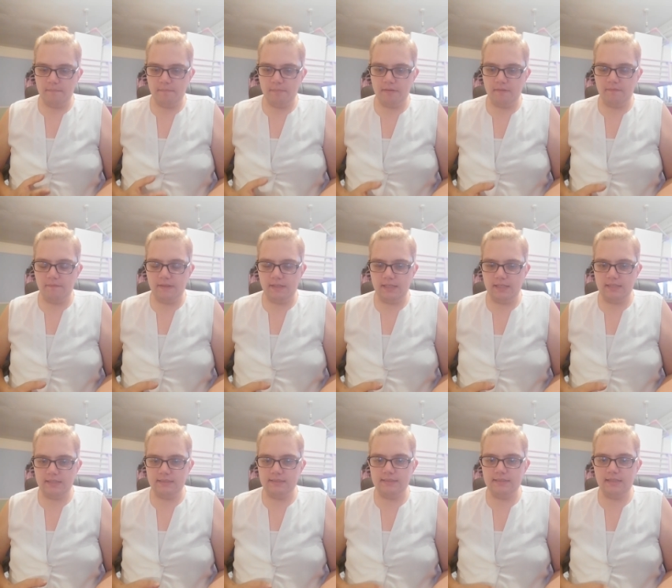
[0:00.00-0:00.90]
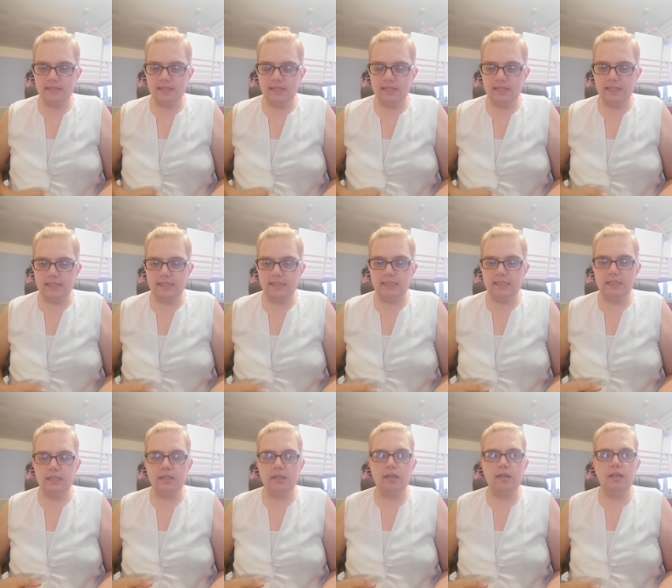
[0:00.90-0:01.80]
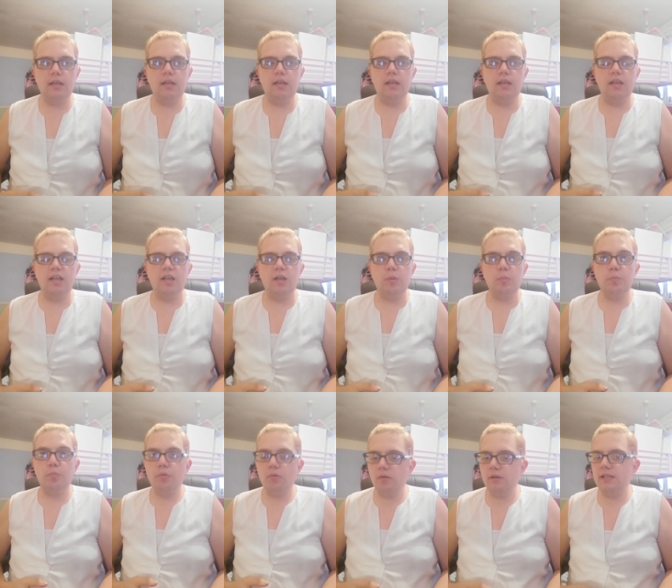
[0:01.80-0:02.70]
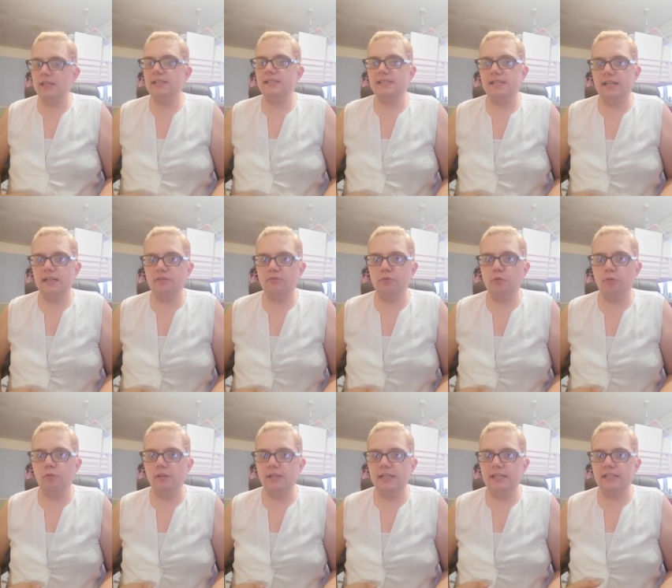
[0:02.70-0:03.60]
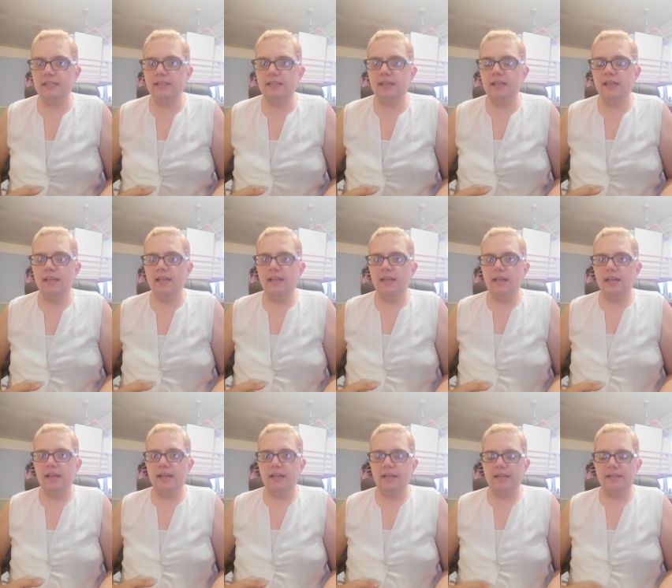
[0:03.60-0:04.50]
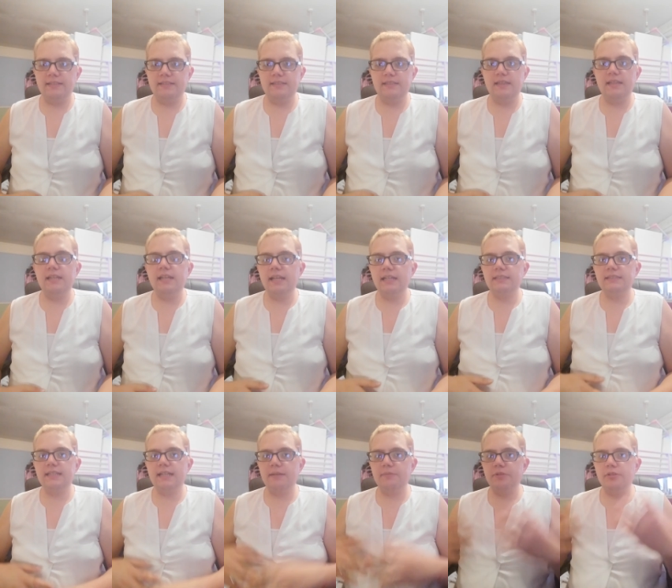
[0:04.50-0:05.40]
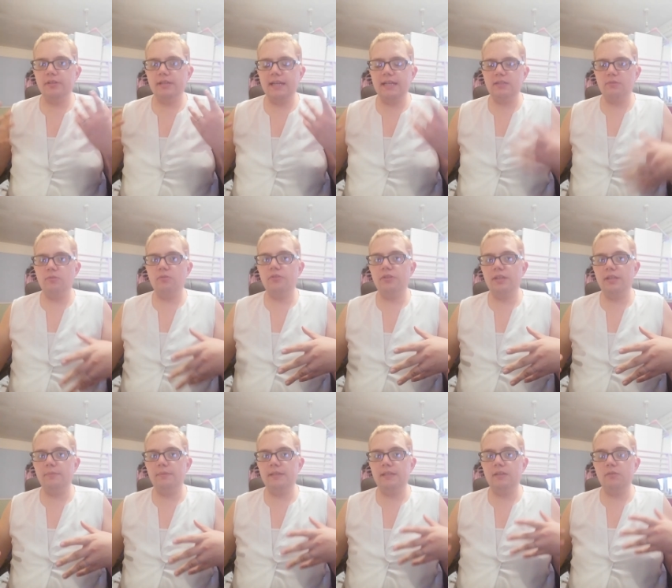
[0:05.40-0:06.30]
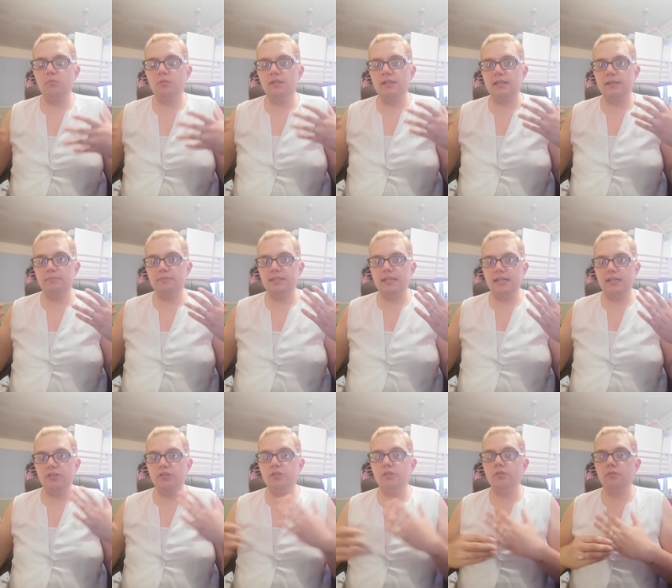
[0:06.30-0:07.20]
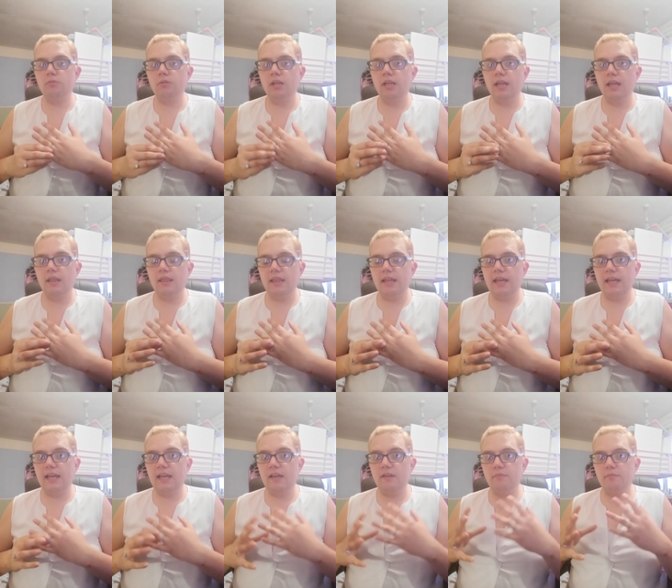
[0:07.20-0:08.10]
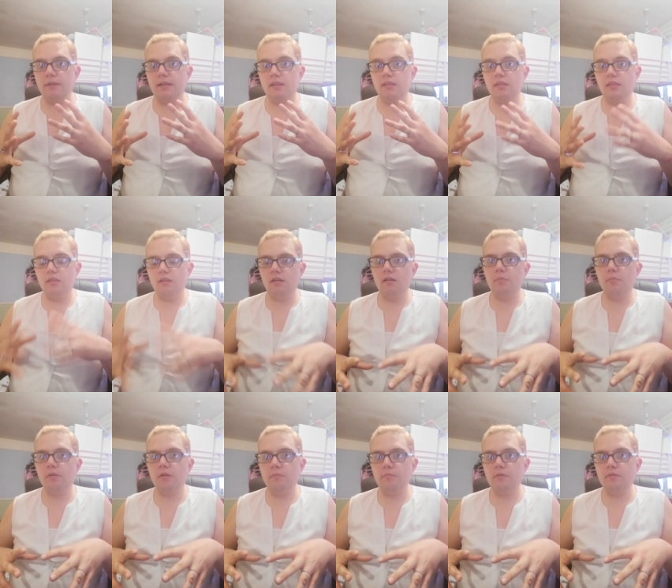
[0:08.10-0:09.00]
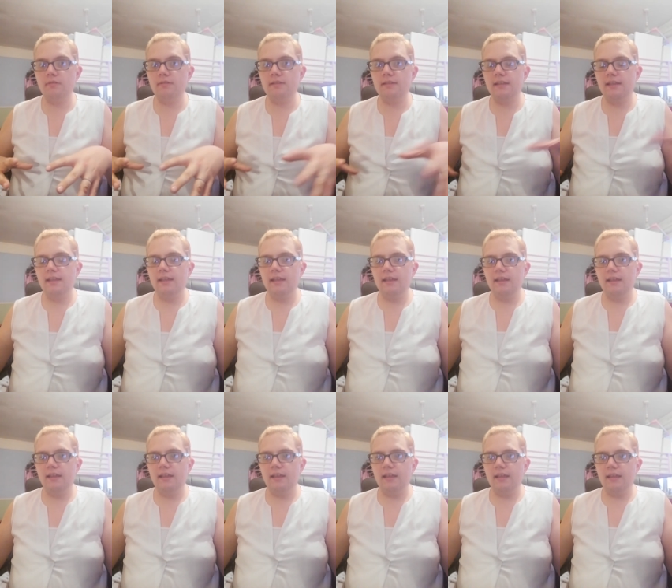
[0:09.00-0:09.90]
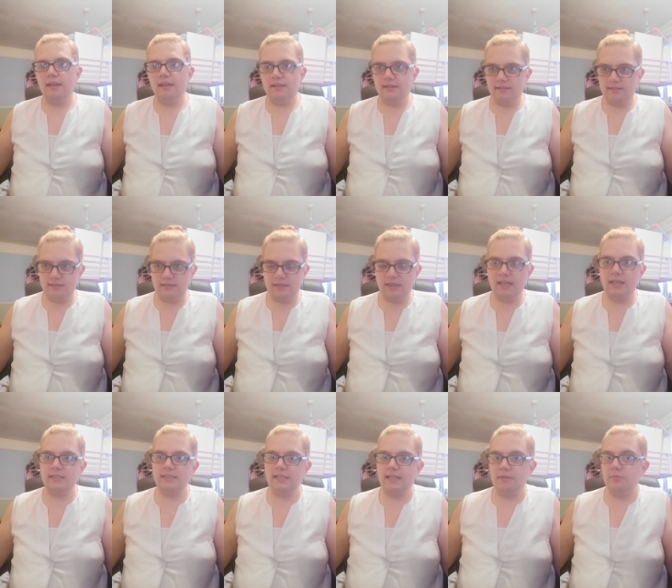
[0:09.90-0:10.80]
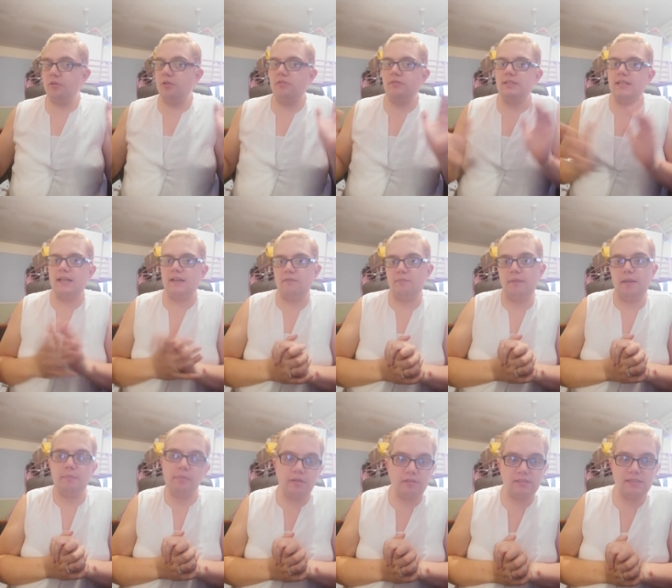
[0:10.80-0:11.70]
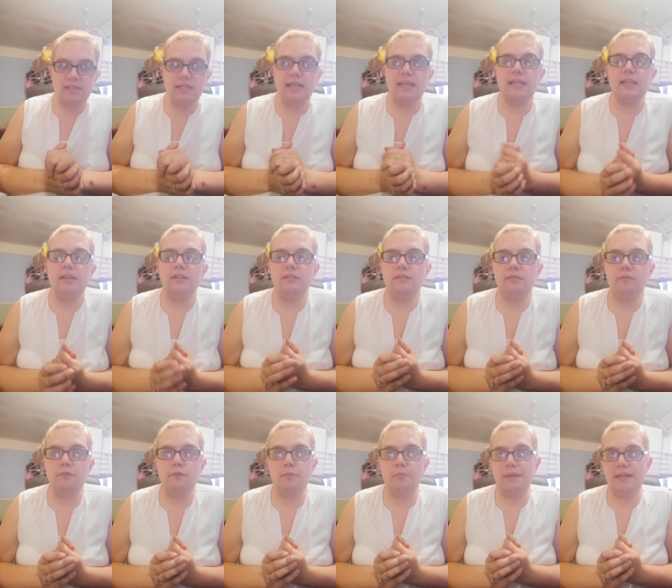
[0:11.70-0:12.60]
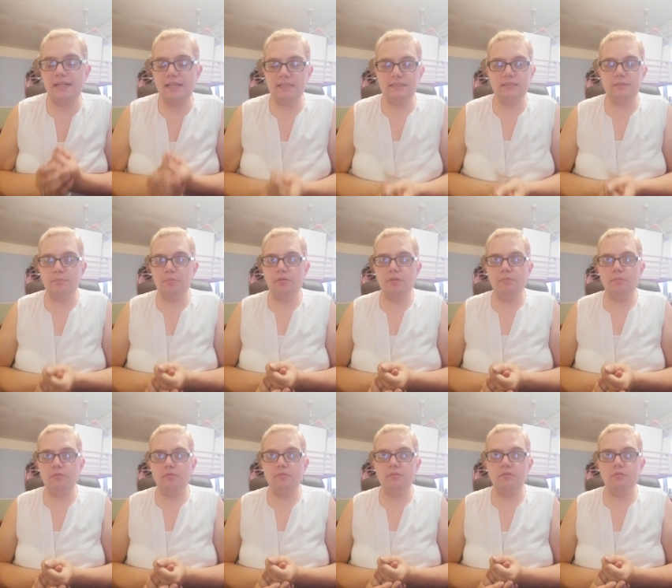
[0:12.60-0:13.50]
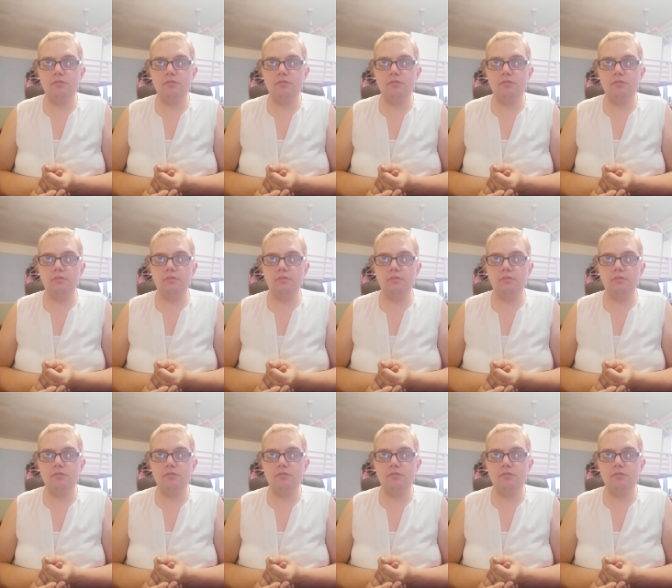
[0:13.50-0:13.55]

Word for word: but thing is, the ball is now rolling, and the next time you guys will see me is when I'm telling you that I have my third appointment and that I'm going to have my bloods taken for my next appointment.